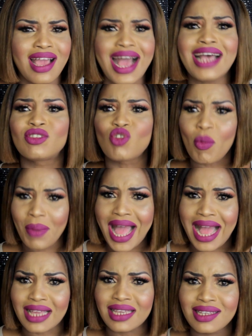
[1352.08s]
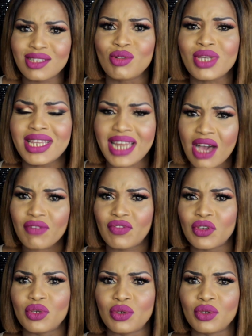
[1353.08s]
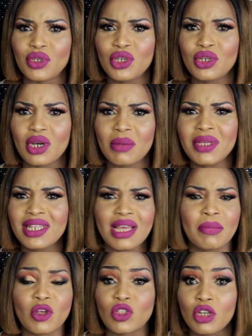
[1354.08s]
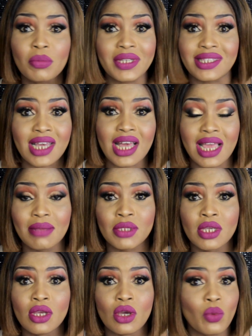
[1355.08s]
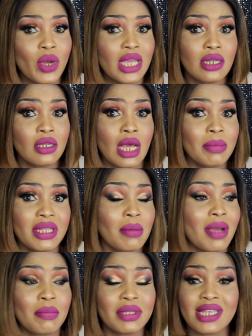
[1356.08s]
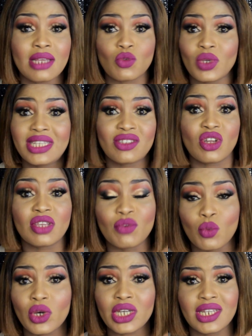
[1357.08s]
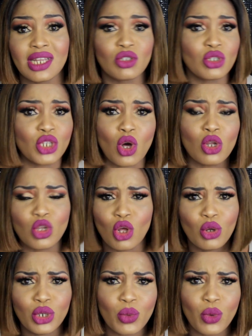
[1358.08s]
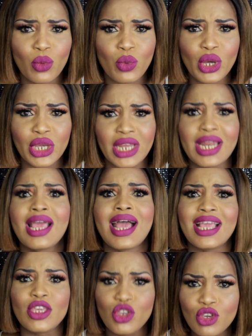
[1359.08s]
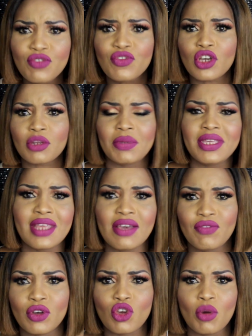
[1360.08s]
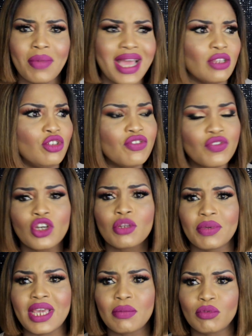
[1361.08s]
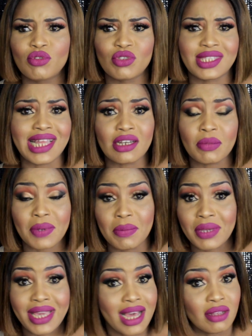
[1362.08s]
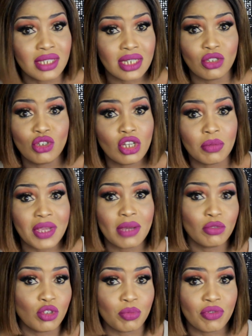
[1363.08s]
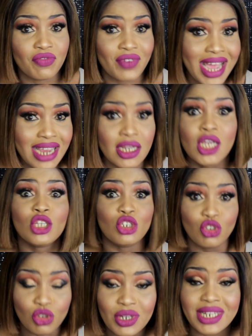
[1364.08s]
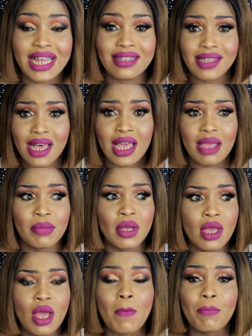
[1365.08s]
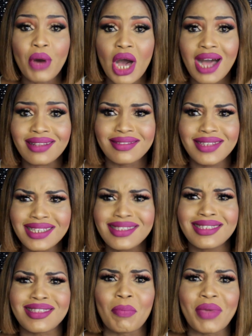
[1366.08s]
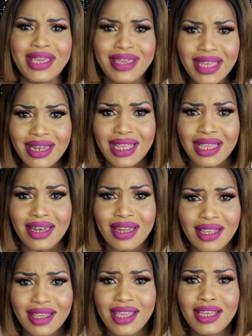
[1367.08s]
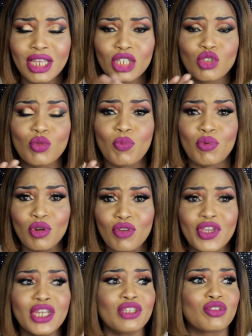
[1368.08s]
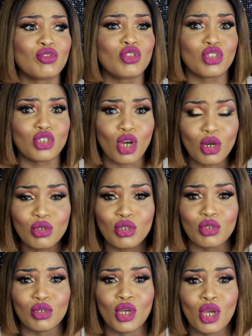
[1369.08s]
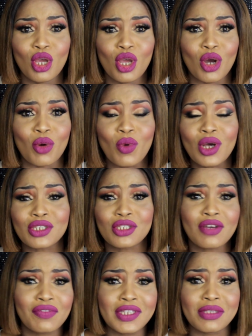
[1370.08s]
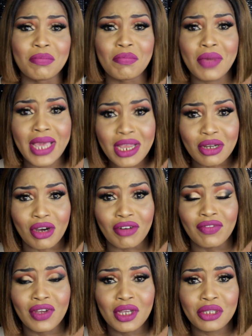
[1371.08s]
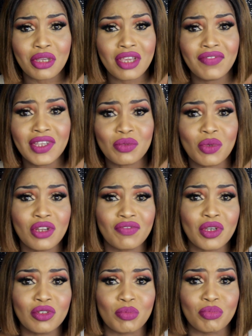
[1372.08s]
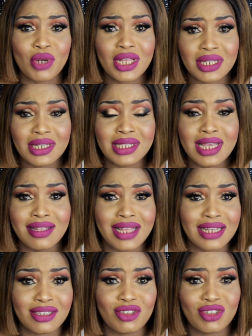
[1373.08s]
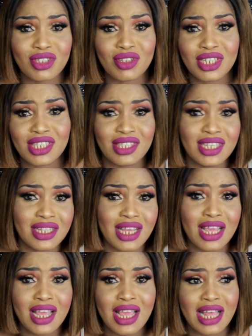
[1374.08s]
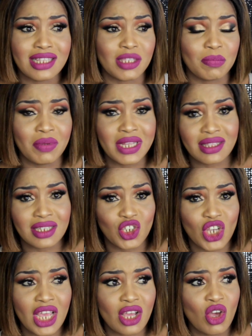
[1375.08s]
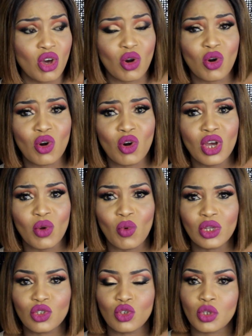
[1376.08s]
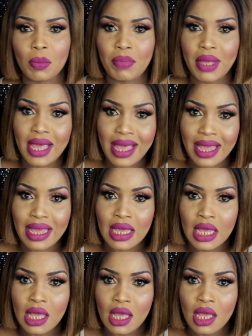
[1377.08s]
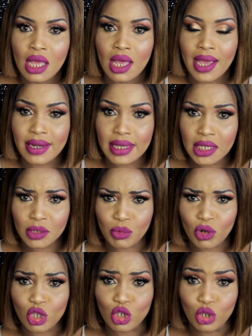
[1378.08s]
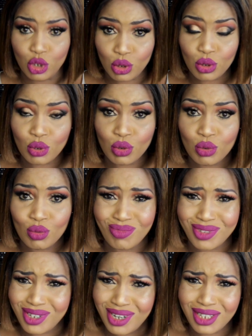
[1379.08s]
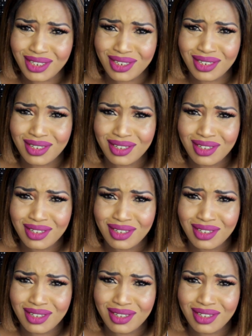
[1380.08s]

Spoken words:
has your back. He's looking out for you. You know, I mean, there's gonna be times when, there might be times when he's not even working and you're the only one working, and you've got to be there for your man. You've got to be able to stand up and be counted. You've got to be able to provide during that time. But this is the beginning. He needs to prove, he needs to show you what stuff he's made of. So if he's one of those brothers that's just gonna sit there and split the check or wants you to pay, and he's brought you to lunch,